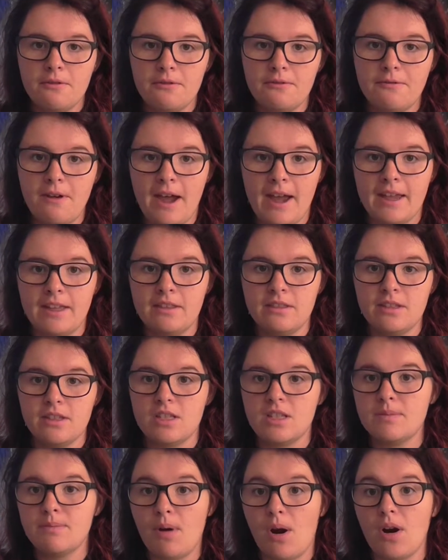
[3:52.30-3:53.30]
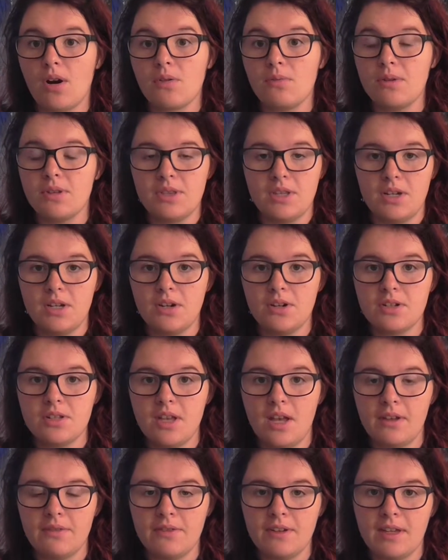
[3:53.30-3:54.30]
find the spark within
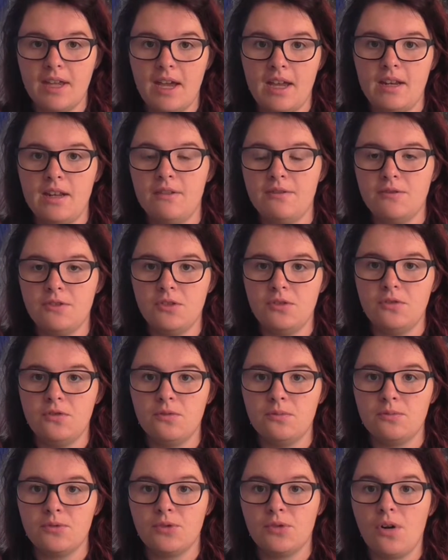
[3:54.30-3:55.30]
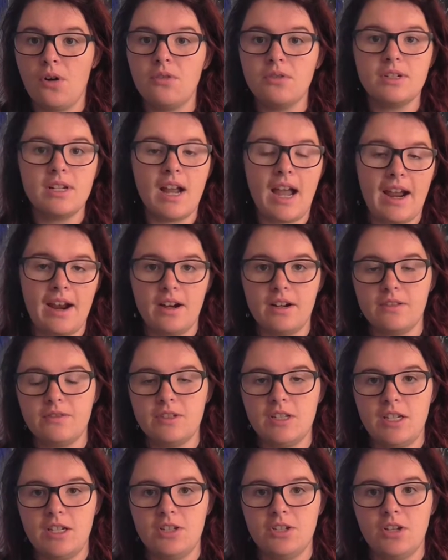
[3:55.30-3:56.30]
yourself again if you've grown tired
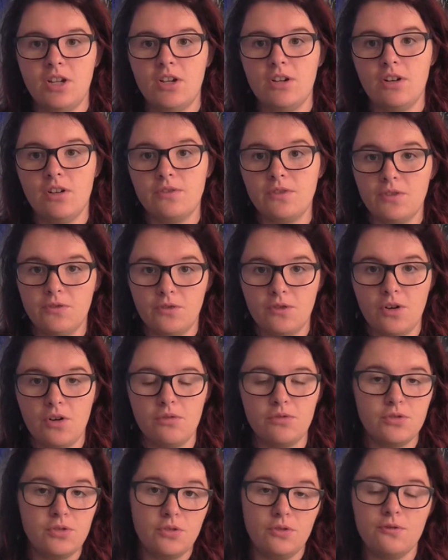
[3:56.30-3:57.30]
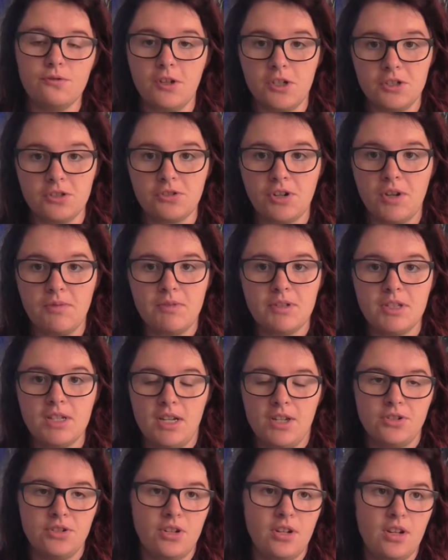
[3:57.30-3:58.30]
of teaching, or if you've grown too frustrated with
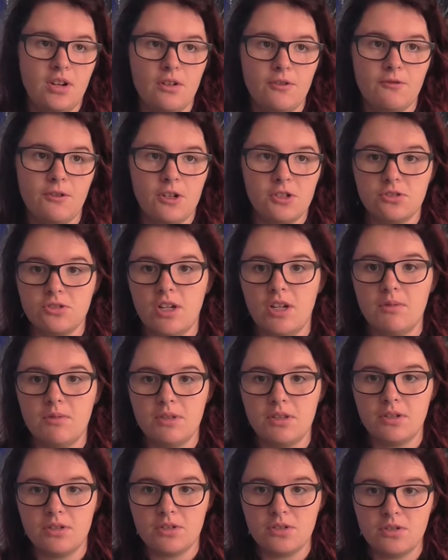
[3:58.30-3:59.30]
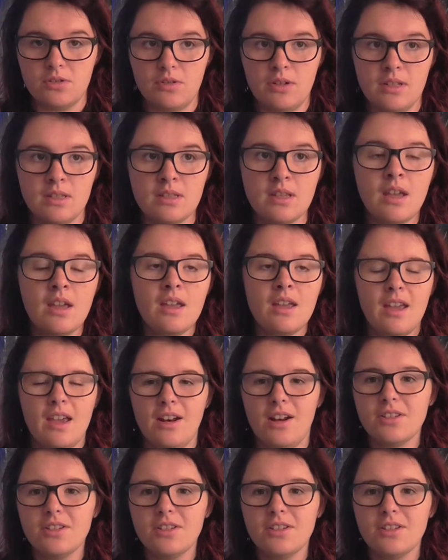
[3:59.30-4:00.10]
teaching or frustrated with your students. And